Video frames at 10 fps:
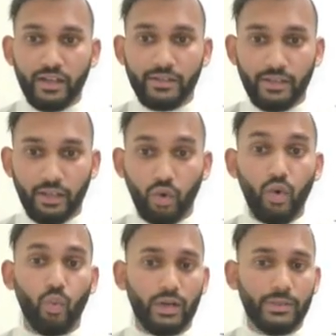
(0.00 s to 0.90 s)
So
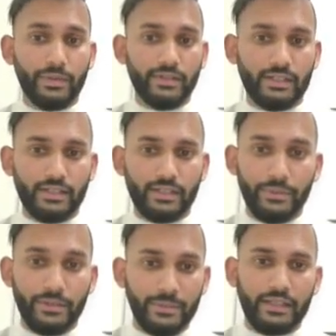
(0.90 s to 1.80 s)
what's
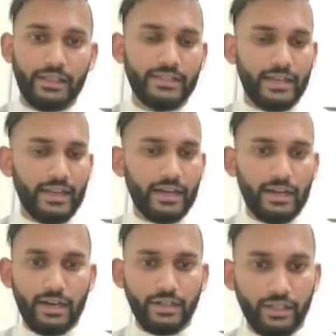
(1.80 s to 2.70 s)
Prinzmetal angina in a
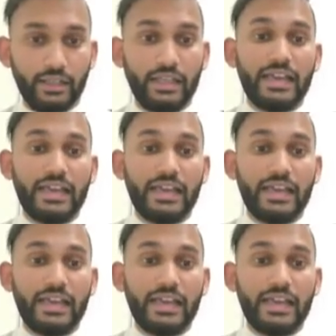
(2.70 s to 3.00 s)
nutshell?